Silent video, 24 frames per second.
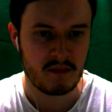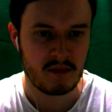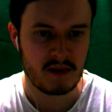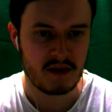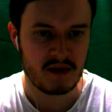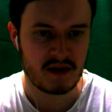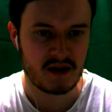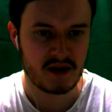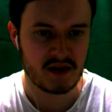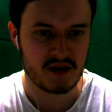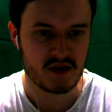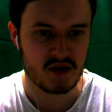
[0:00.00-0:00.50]

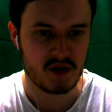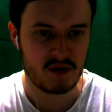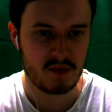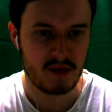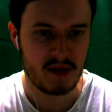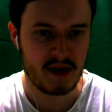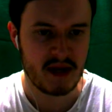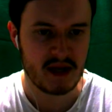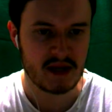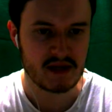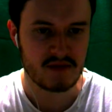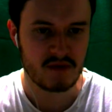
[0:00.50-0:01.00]
think it's on
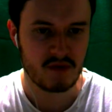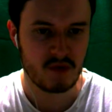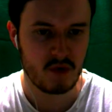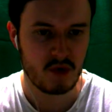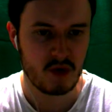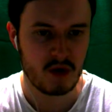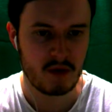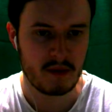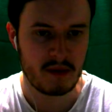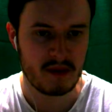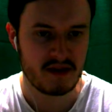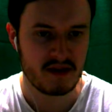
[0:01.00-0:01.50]

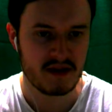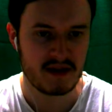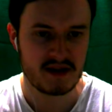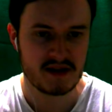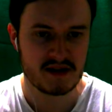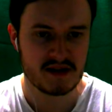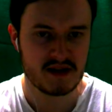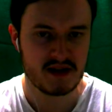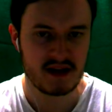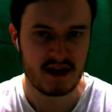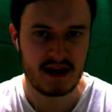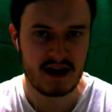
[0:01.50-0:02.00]
PS4, but I think
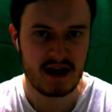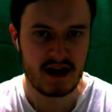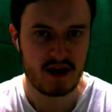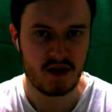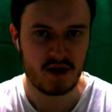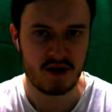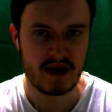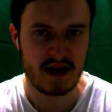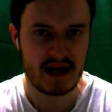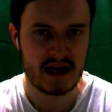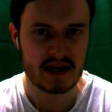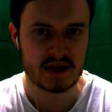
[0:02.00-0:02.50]
you can get it
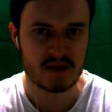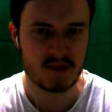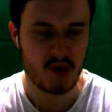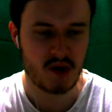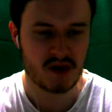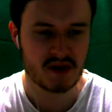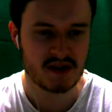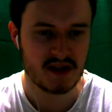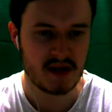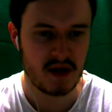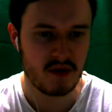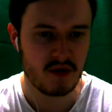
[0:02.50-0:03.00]
on
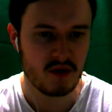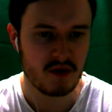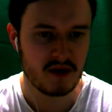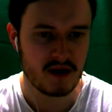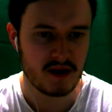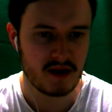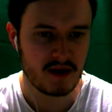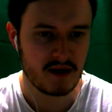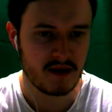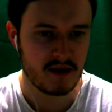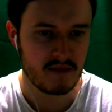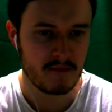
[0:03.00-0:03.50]
Xbox now, I
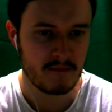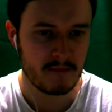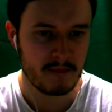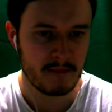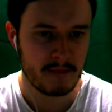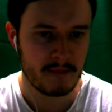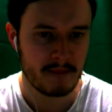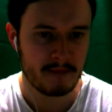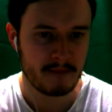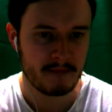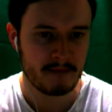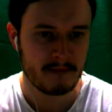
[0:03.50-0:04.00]
think.
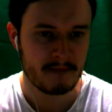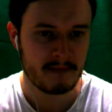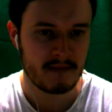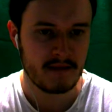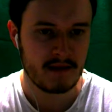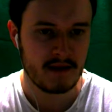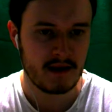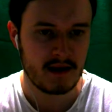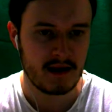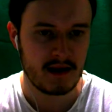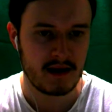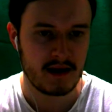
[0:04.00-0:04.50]

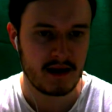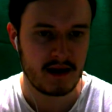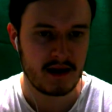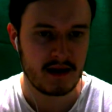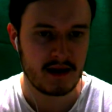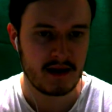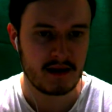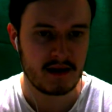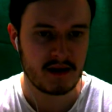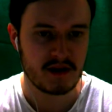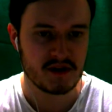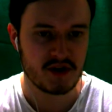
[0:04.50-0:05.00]

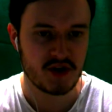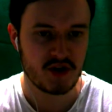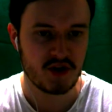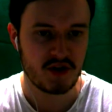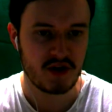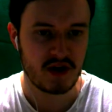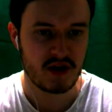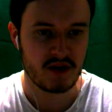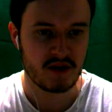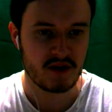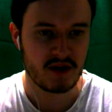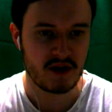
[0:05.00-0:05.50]
And there's the
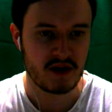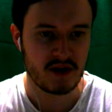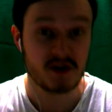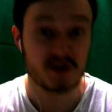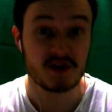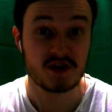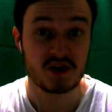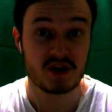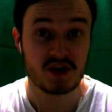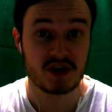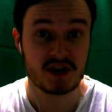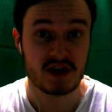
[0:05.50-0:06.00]
creator there,
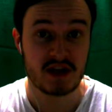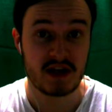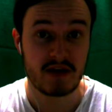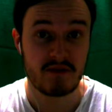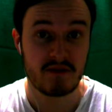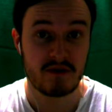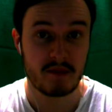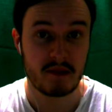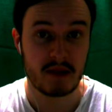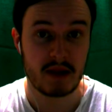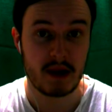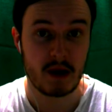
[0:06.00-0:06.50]
just
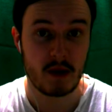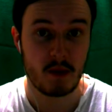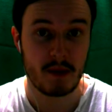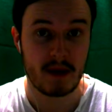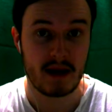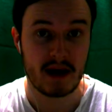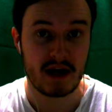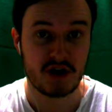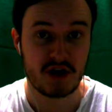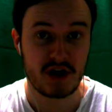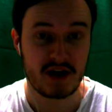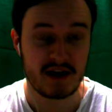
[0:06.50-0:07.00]
giving him a little
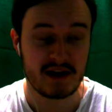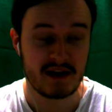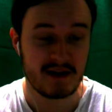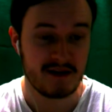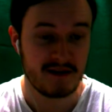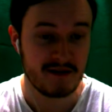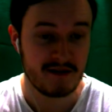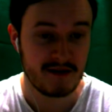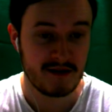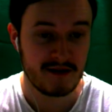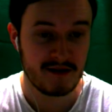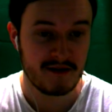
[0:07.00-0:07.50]
bit of credit
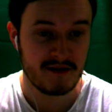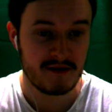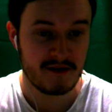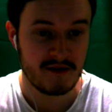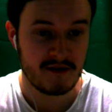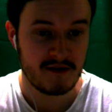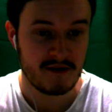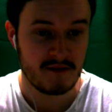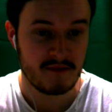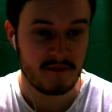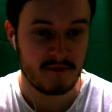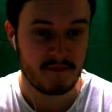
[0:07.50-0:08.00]

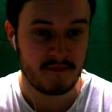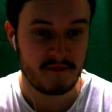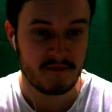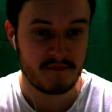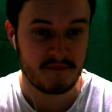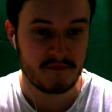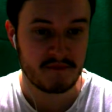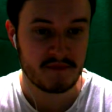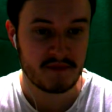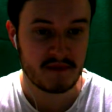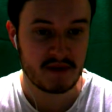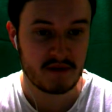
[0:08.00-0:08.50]

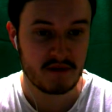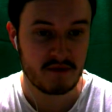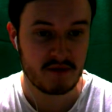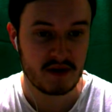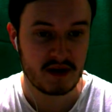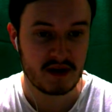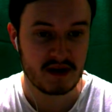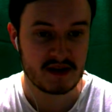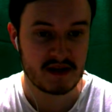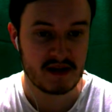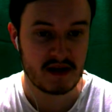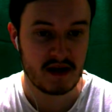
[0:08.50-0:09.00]
for
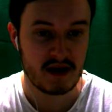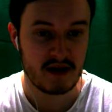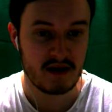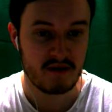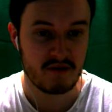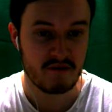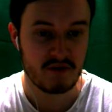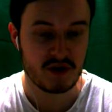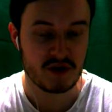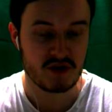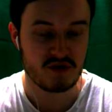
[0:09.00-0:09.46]
his